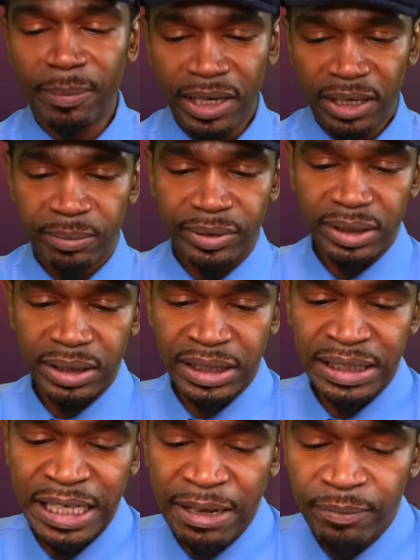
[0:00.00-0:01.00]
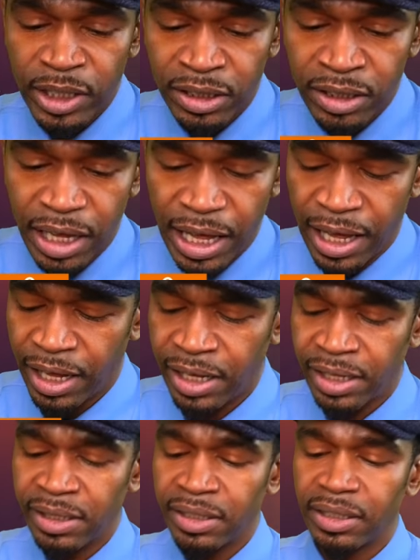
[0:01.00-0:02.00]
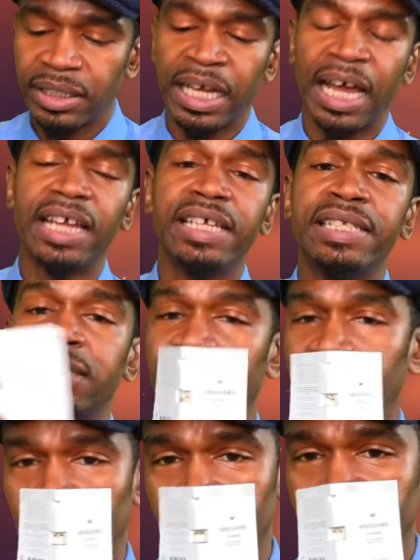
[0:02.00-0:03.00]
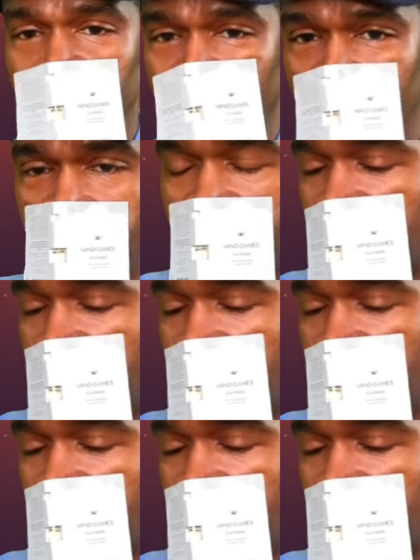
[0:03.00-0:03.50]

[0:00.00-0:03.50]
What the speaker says: my number seven, and Caissa would be my number